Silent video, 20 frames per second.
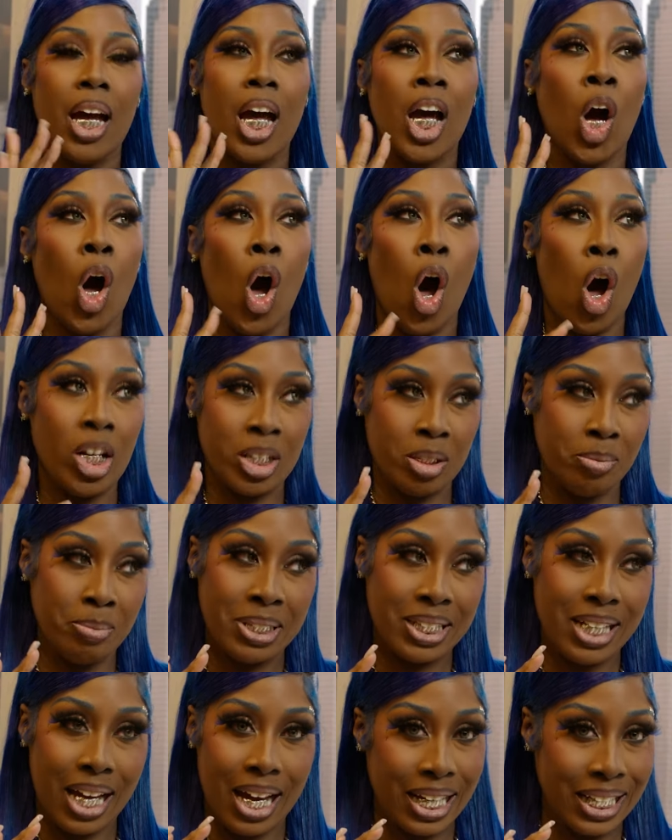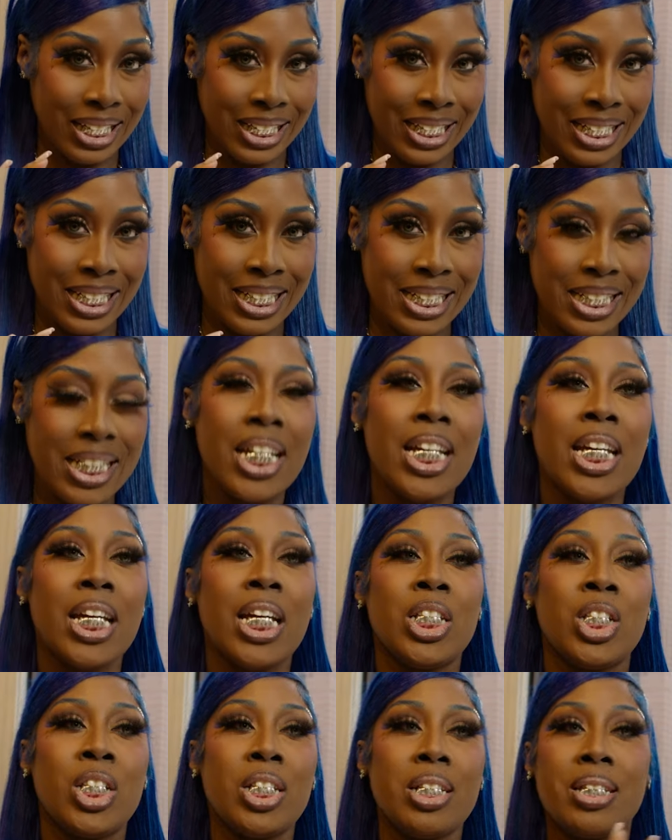an awesome stylist.
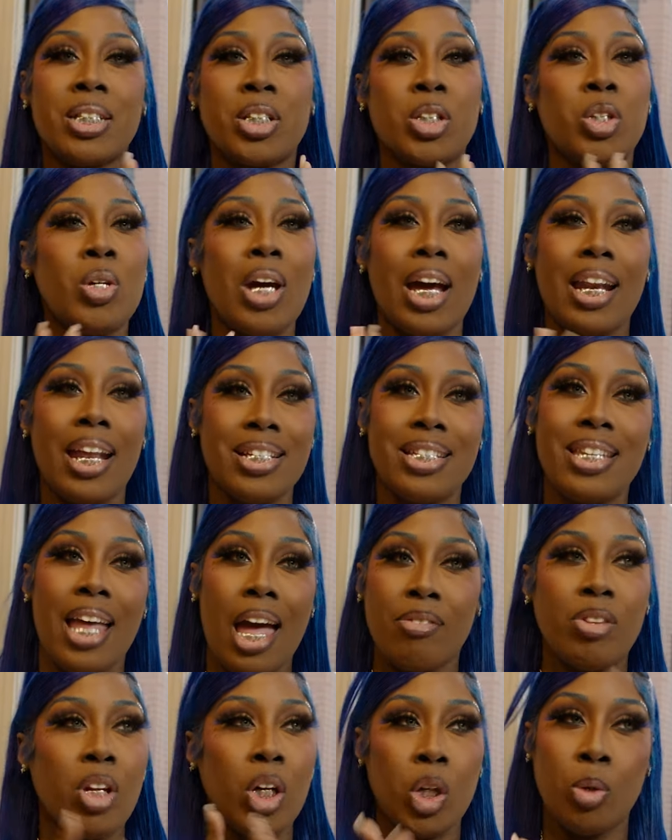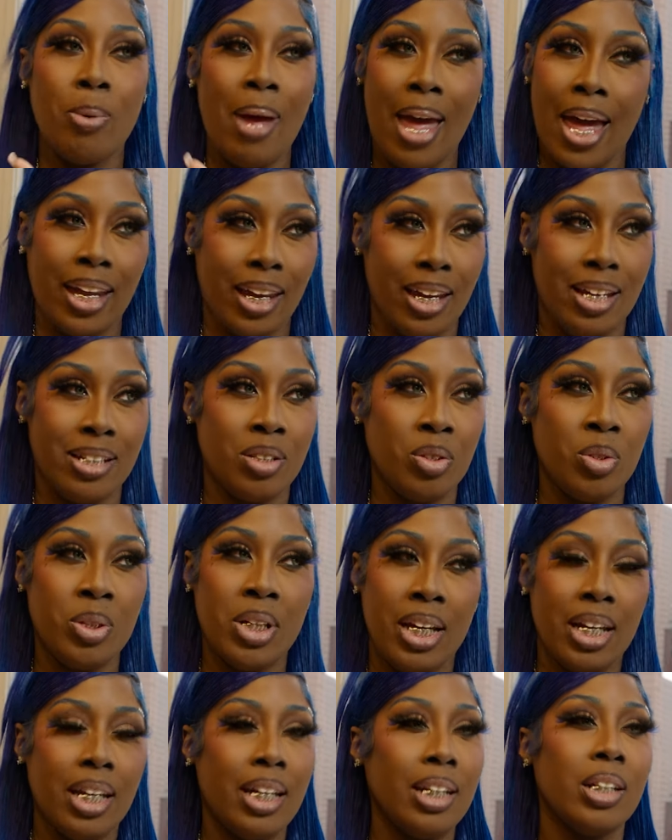Just, you gotta just have the whole package. You
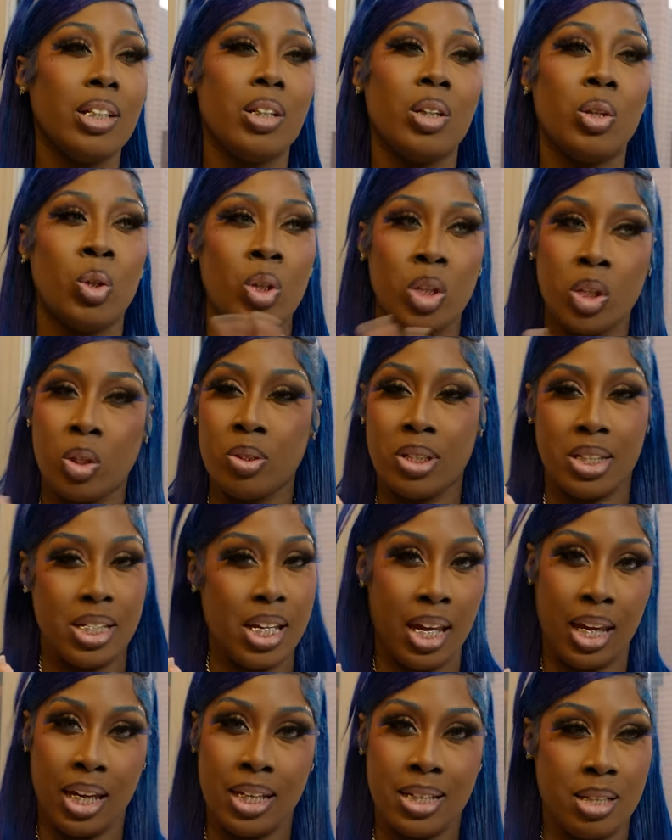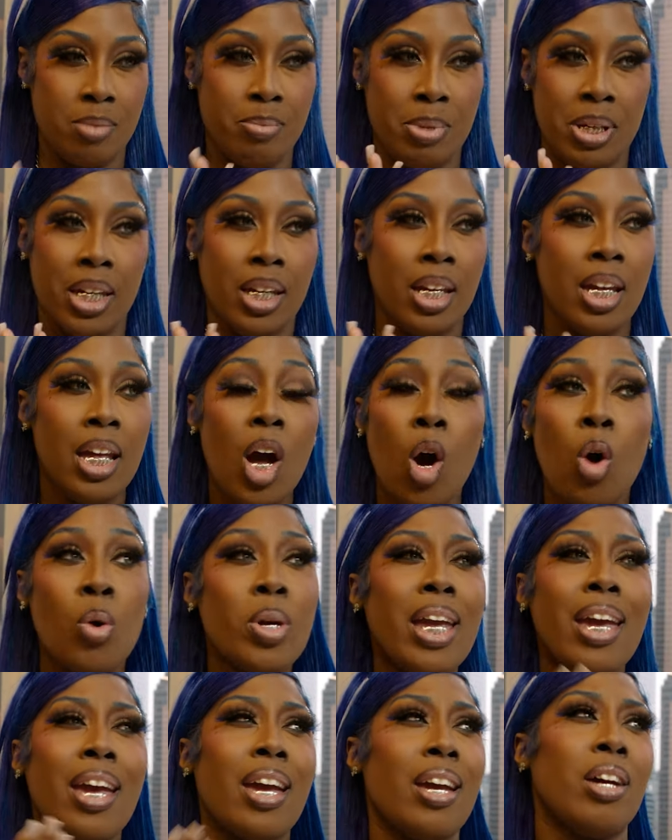need all of those things to be, oh
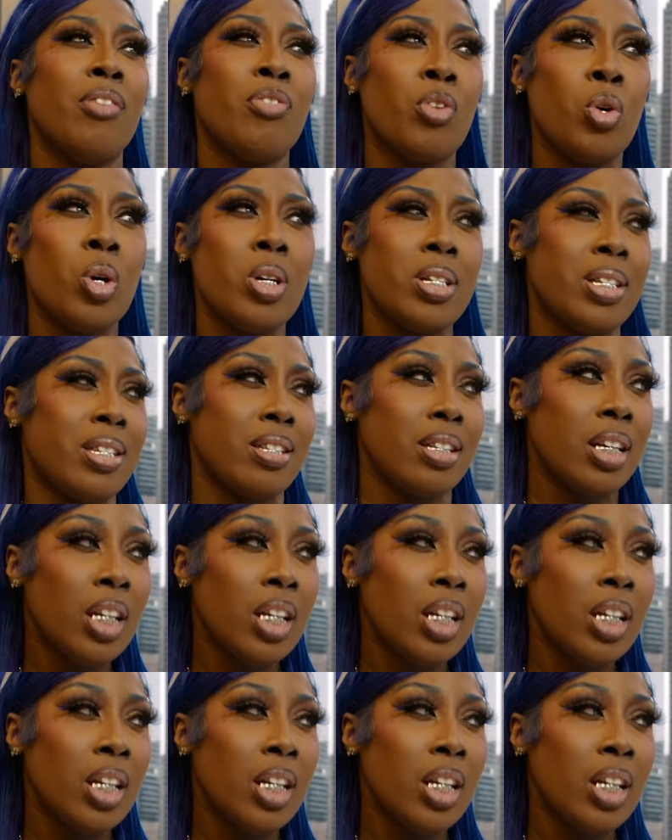yeah, of course,